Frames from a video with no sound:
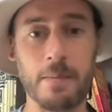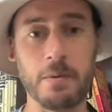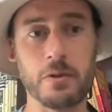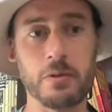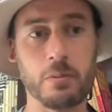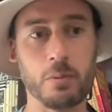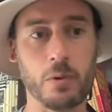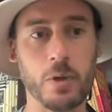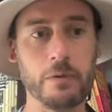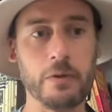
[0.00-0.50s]

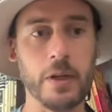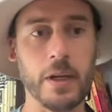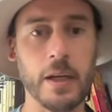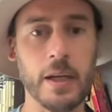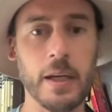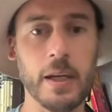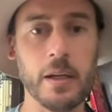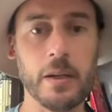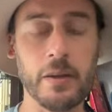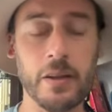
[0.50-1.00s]
from wherever you can
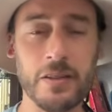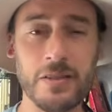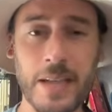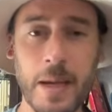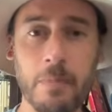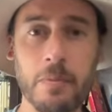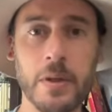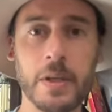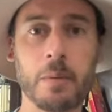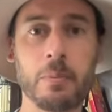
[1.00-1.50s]
get it. The
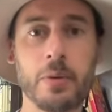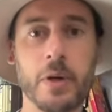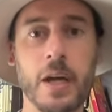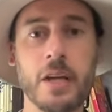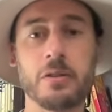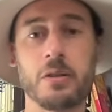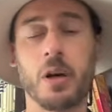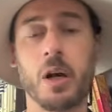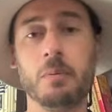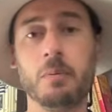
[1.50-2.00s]
same thing
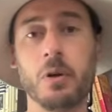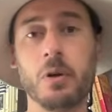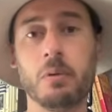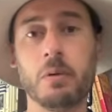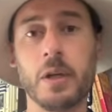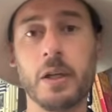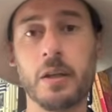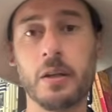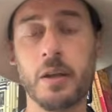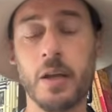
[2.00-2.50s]
applies in Hard Mode
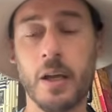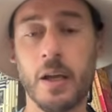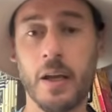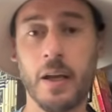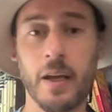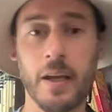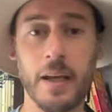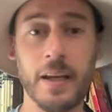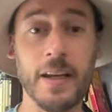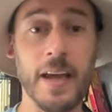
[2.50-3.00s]
Arena.
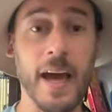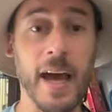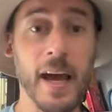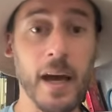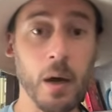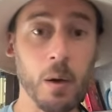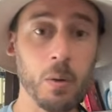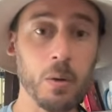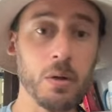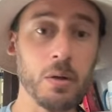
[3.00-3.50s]
And
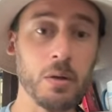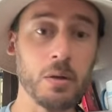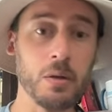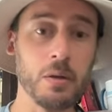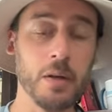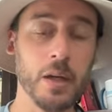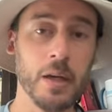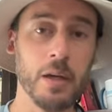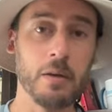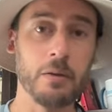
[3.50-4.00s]
Owl
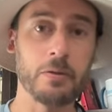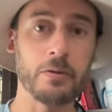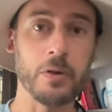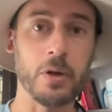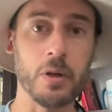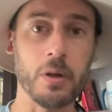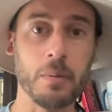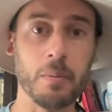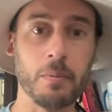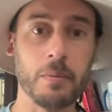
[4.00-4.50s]
from